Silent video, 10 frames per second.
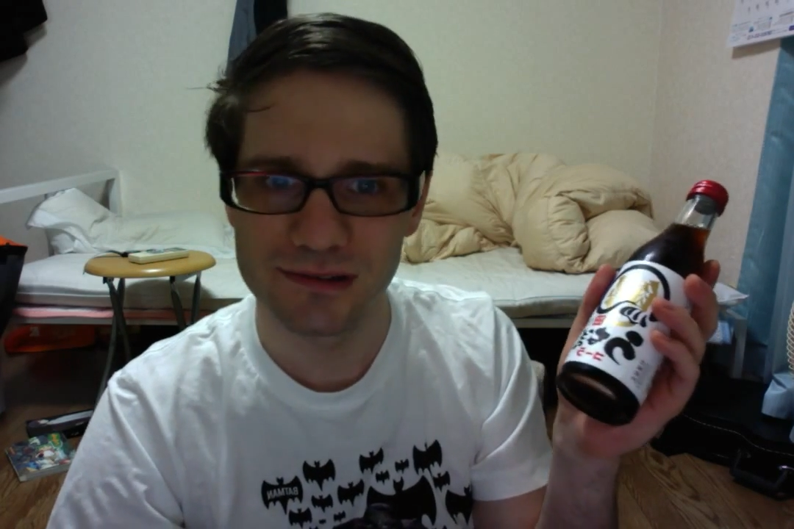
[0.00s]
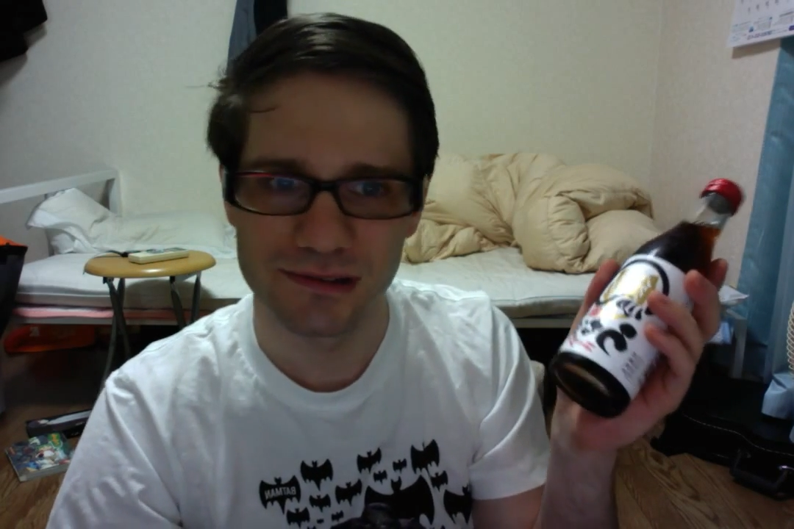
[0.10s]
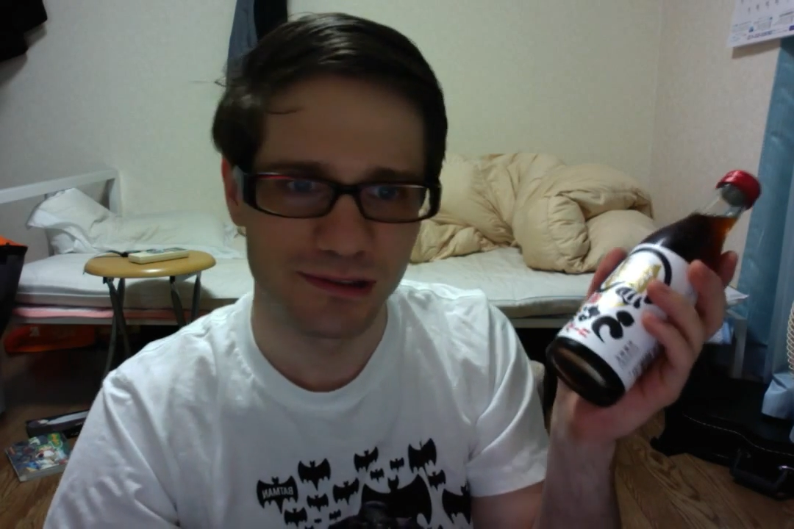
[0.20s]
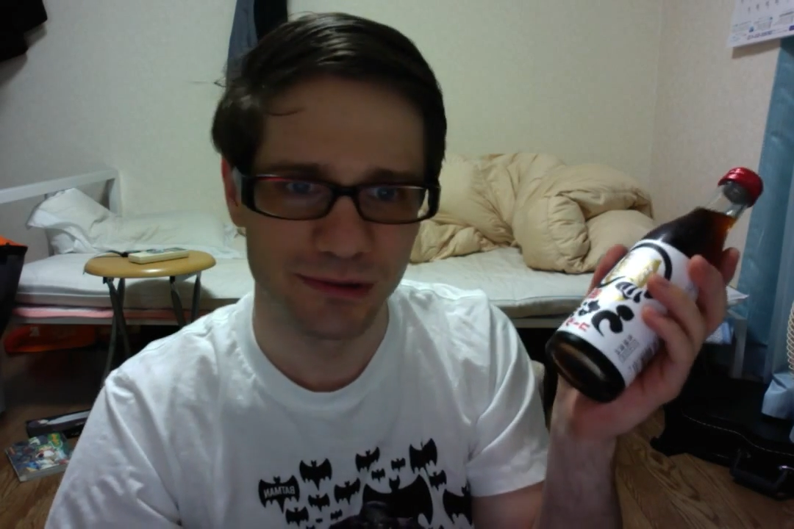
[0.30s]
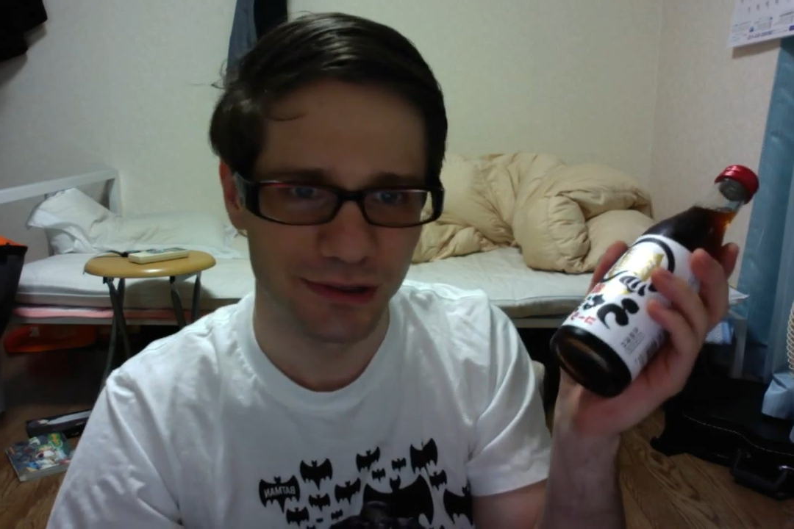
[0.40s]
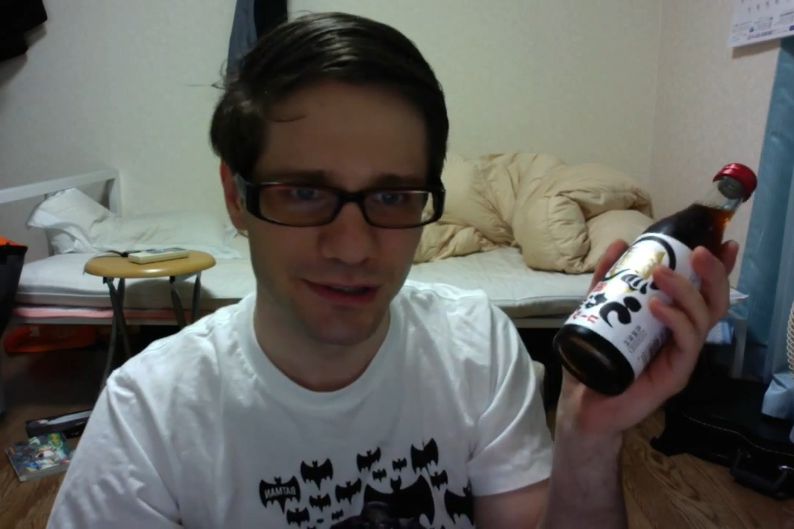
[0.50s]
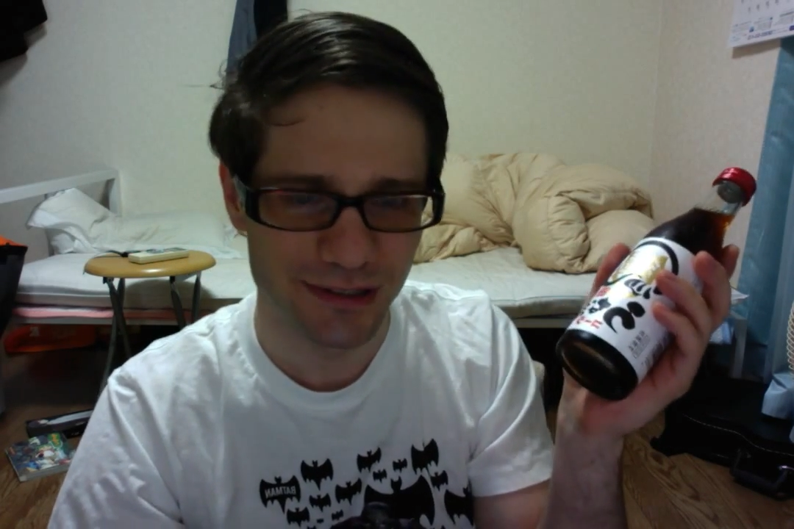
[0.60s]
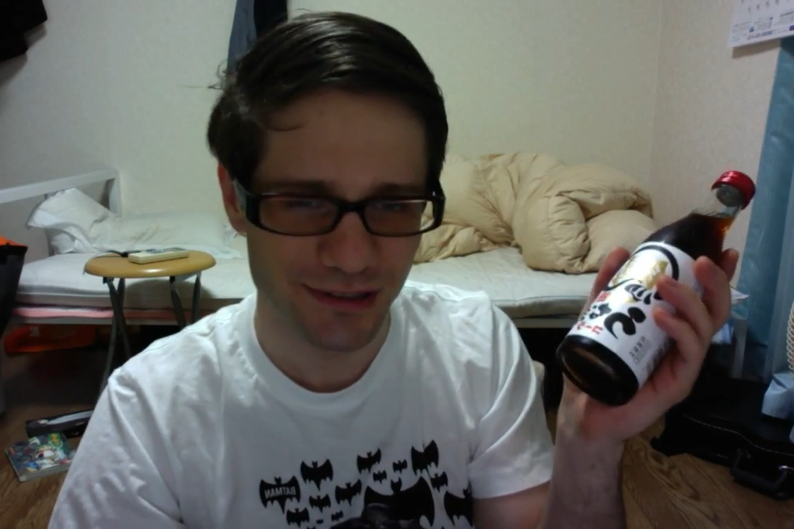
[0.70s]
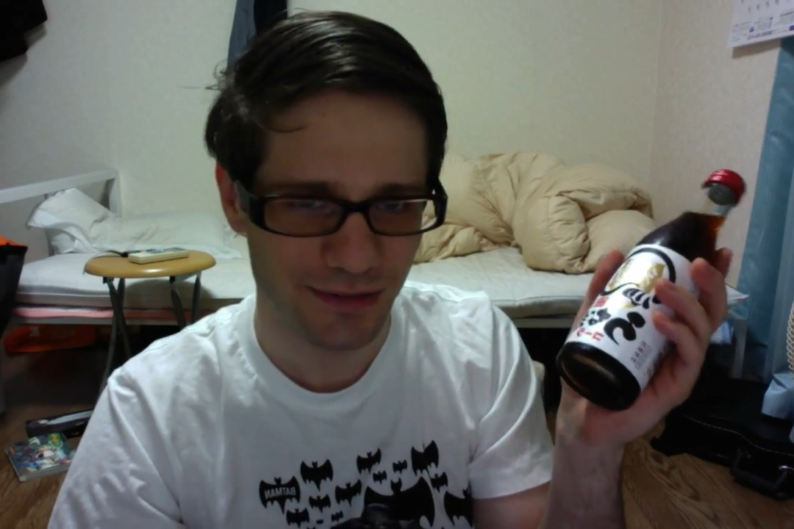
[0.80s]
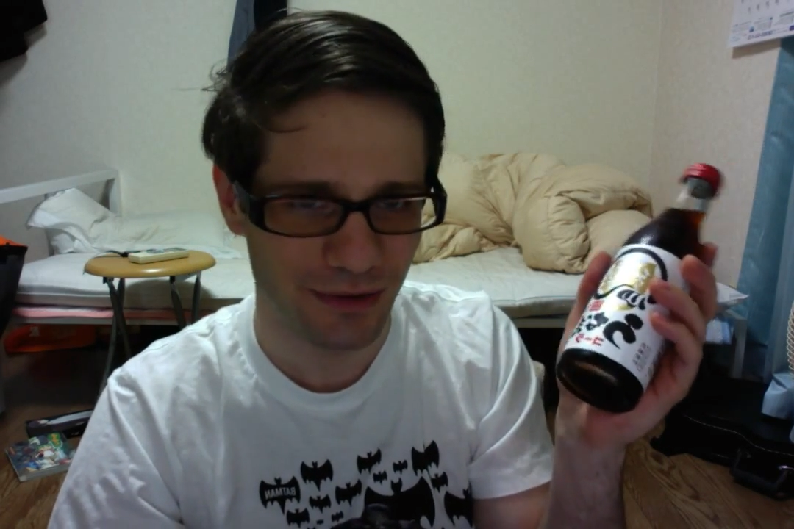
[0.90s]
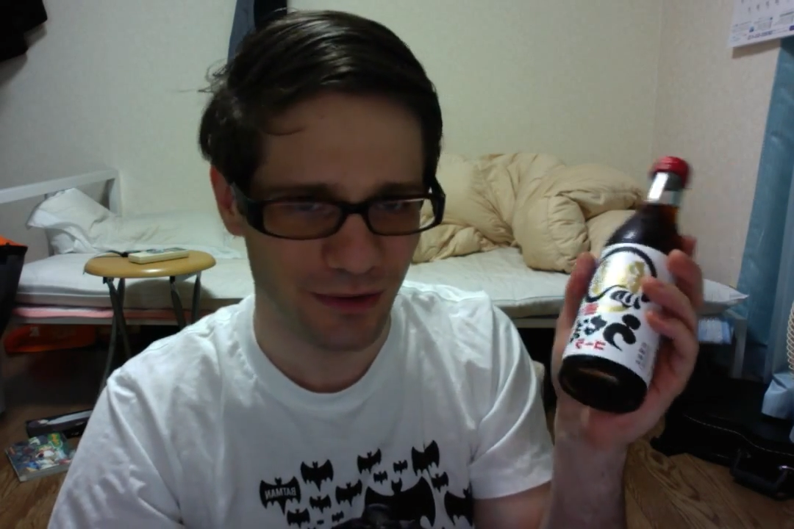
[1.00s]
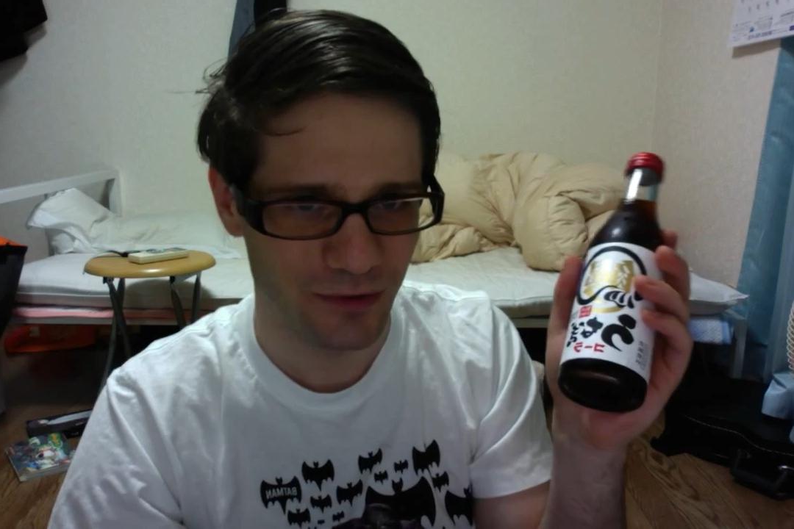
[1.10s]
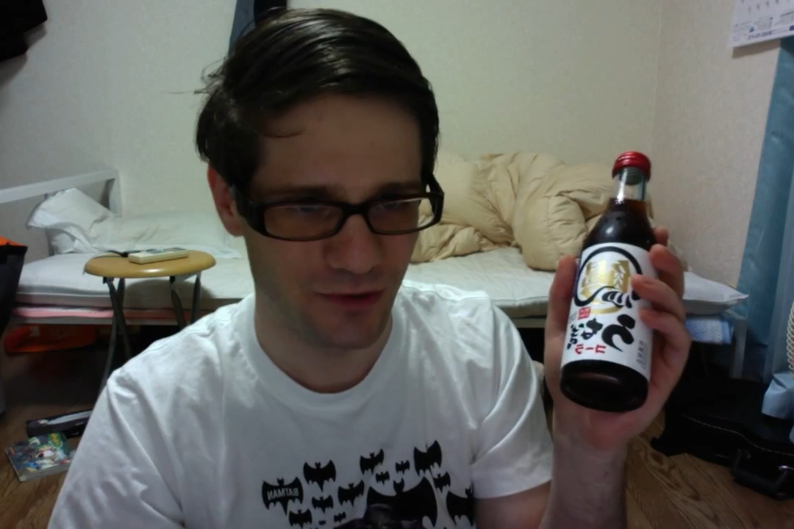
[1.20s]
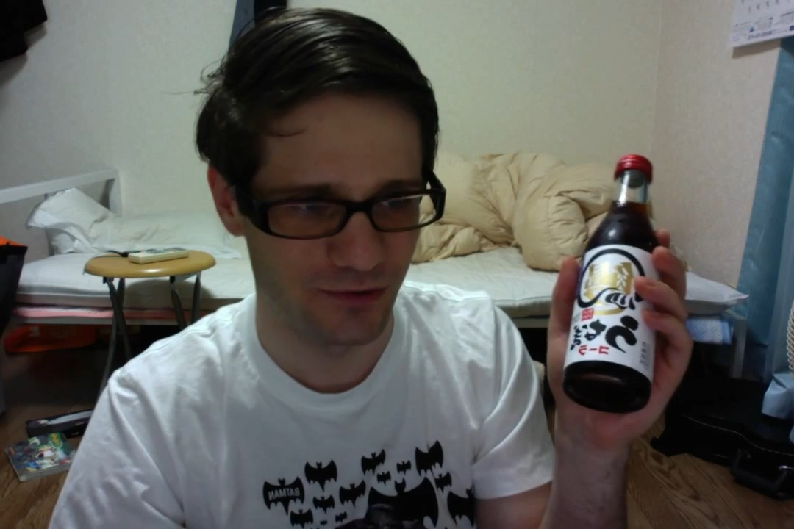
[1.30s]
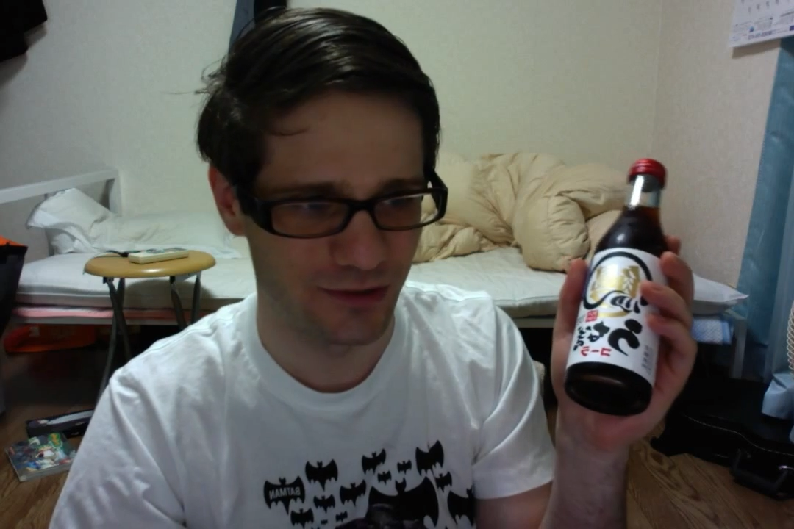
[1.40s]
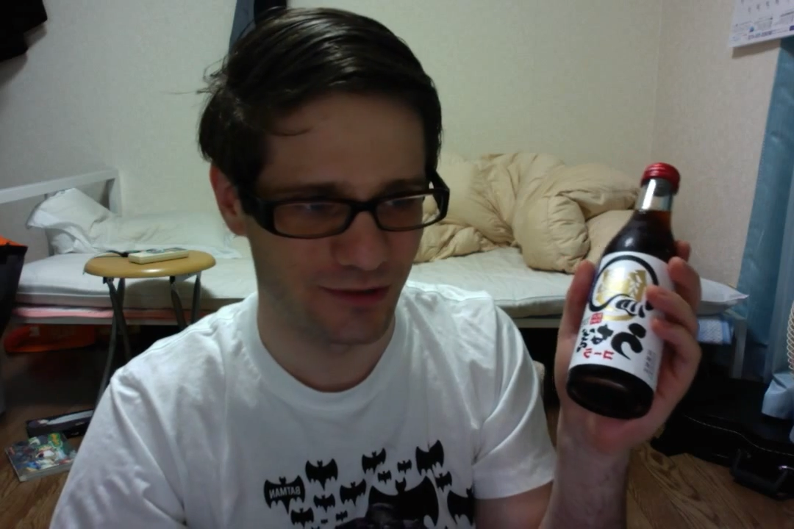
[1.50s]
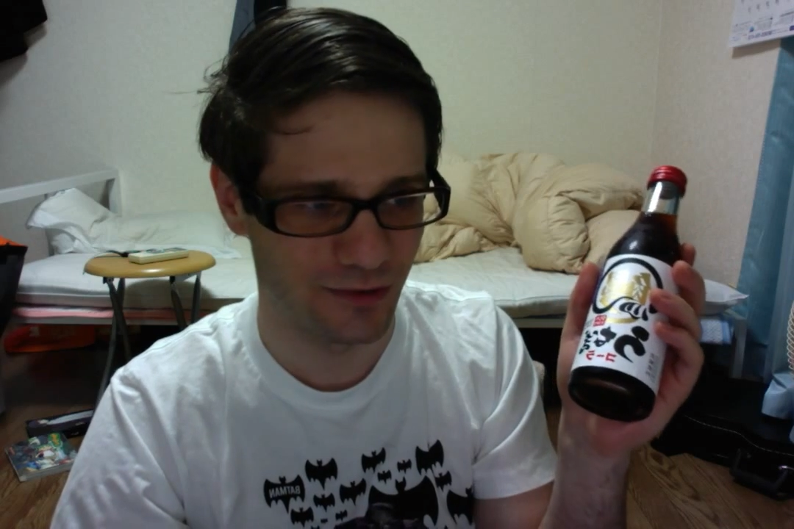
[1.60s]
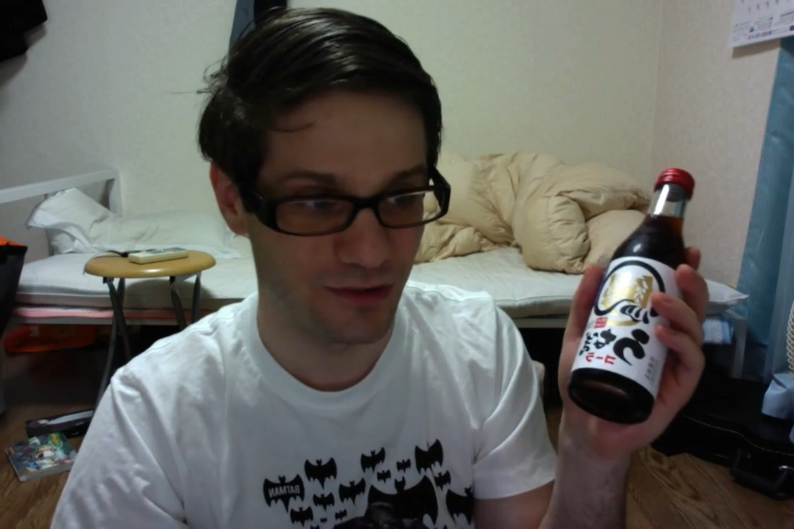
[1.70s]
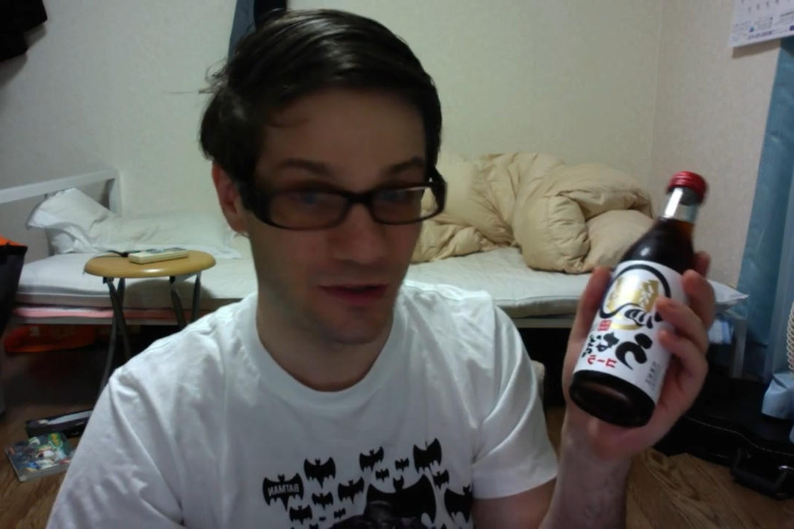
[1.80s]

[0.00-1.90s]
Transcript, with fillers: including this, at my grocery store.